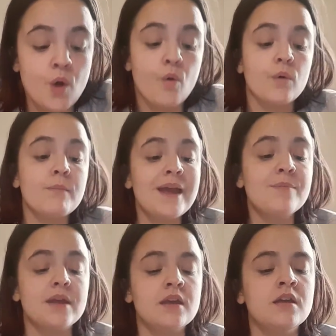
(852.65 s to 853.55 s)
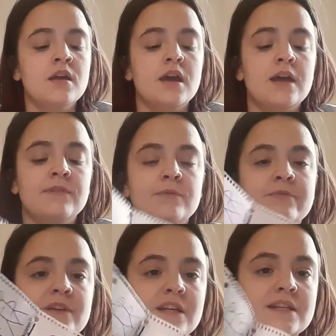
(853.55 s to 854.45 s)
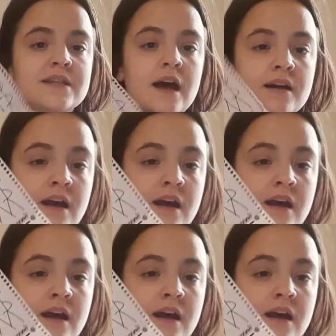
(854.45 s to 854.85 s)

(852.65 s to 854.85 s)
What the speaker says: Or maybe if I'm feeling sad,